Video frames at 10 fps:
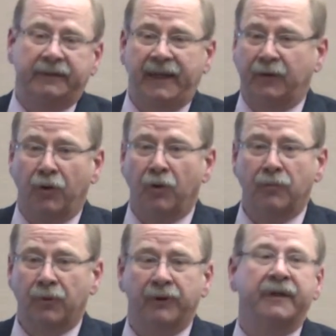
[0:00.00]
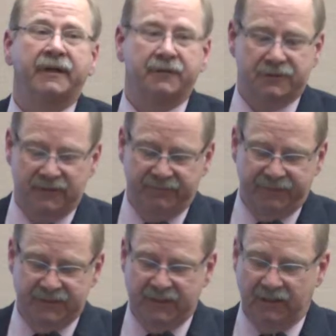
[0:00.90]
at home or in a nursing
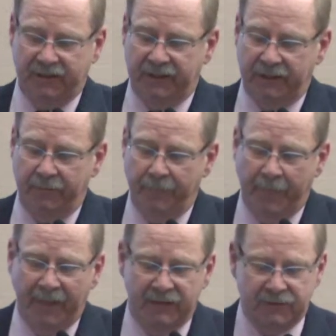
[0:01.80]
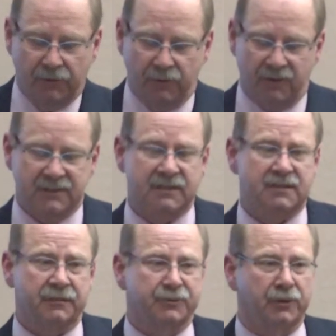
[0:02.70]
facility. So a
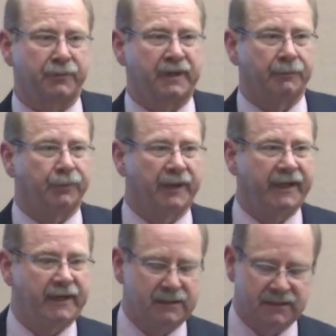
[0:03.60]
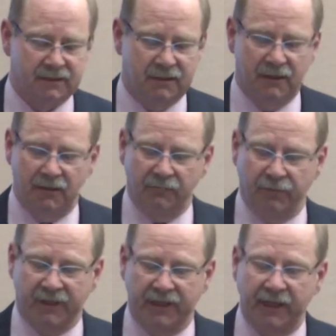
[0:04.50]
system should be in place
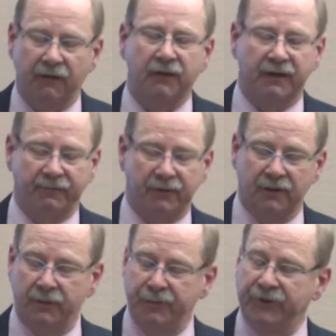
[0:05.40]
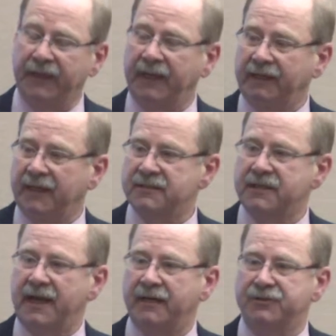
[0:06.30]
for the caregiver to communicate that
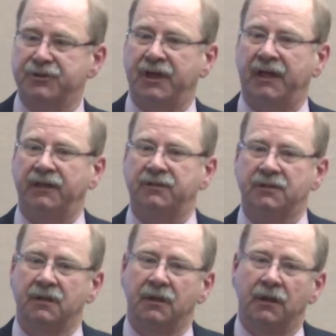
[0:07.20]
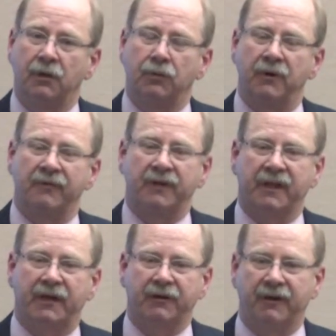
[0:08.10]
status change. Whoever the
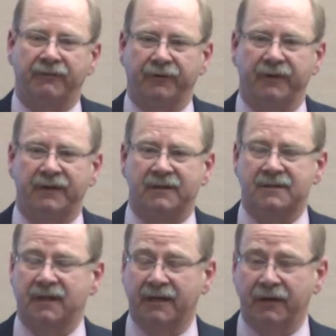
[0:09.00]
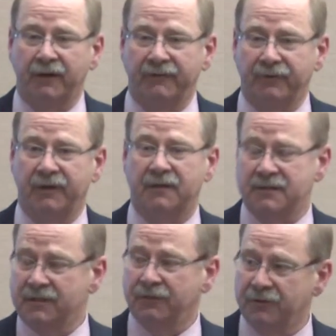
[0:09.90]
caregiver in a
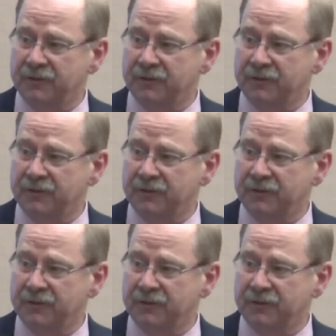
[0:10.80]
skilled